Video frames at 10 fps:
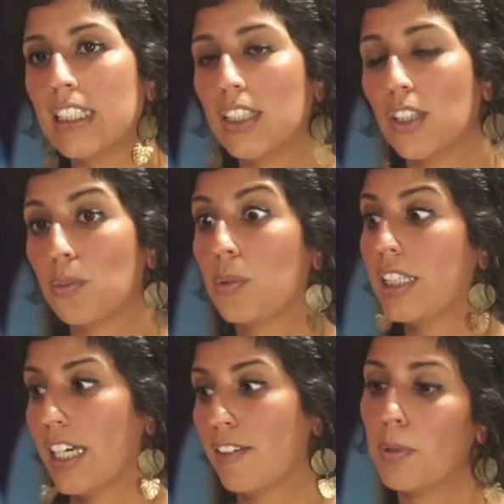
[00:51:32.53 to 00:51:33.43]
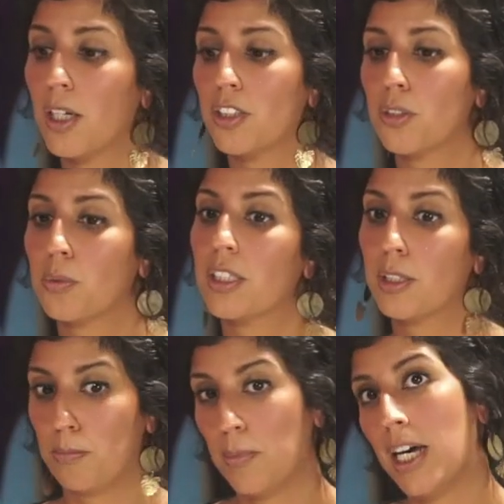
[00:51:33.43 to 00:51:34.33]
We have partnered
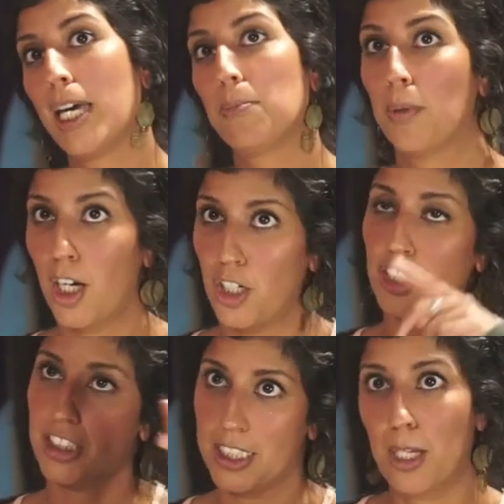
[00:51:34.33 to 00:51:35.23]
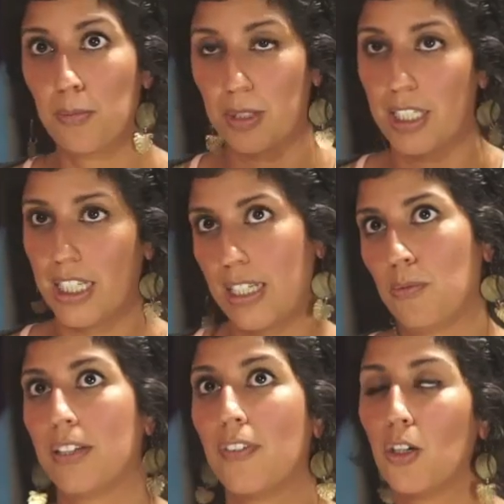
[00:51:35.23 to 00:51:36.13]
with my partner's company.
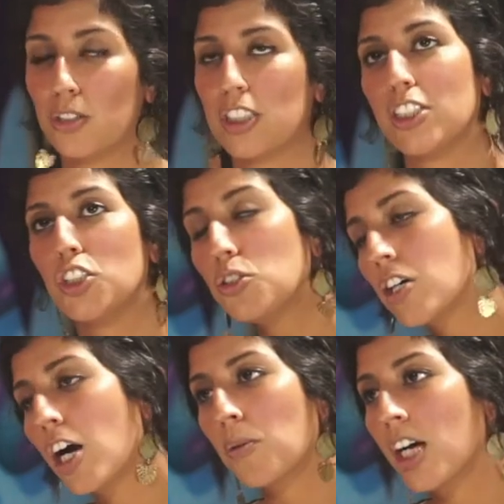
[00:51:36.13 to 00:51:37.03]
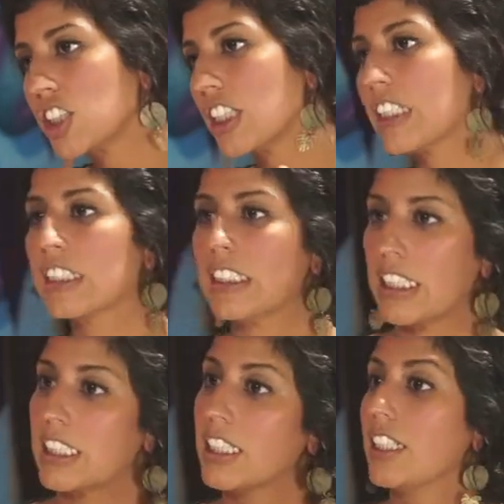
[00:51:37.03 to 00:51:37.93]
We've hosted 2 car washes
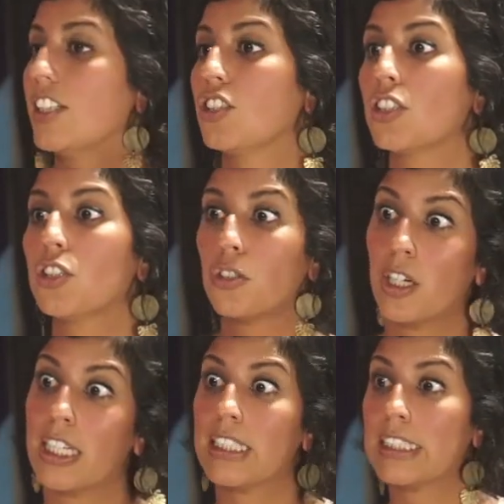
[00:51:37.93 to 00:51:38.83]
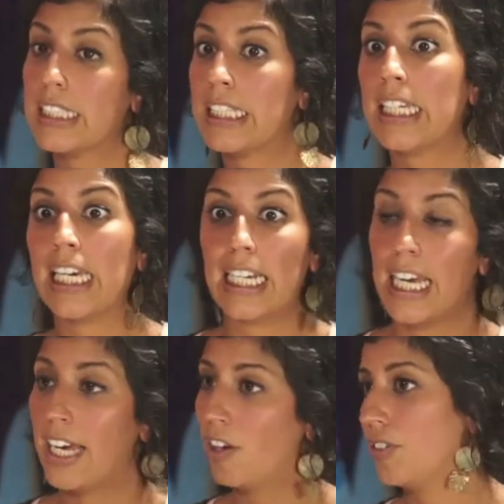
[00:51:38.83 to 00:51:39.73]
and just trying to get
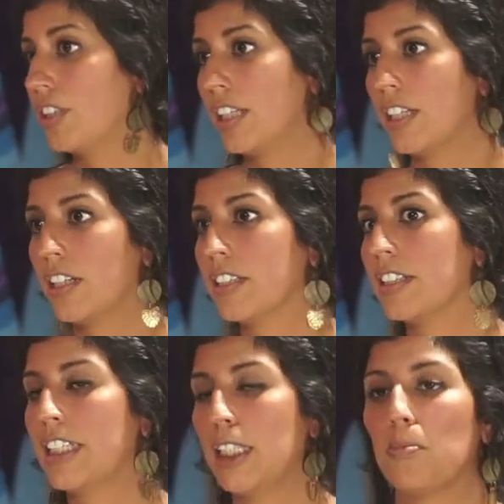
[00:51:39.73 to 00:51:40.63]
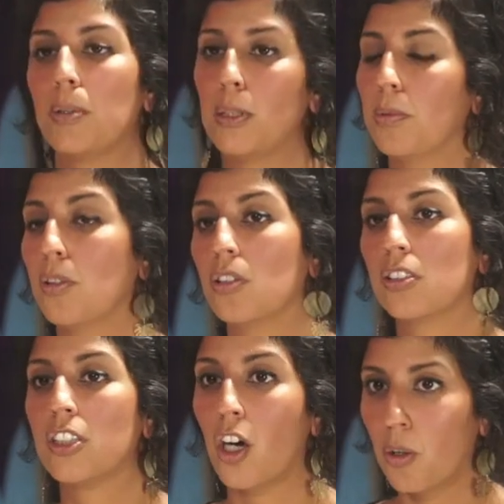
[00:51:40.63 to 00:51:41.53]
out there, keep people
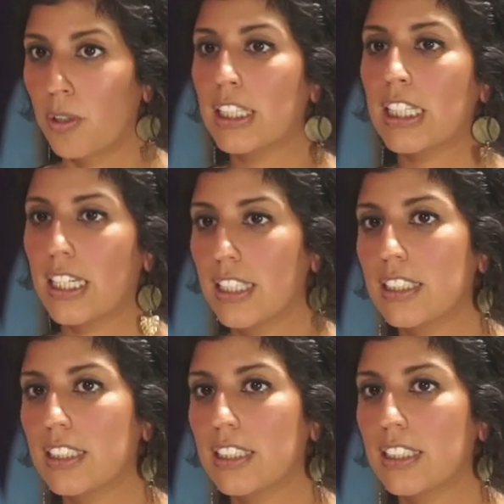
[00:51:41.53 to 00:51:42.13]
knowing that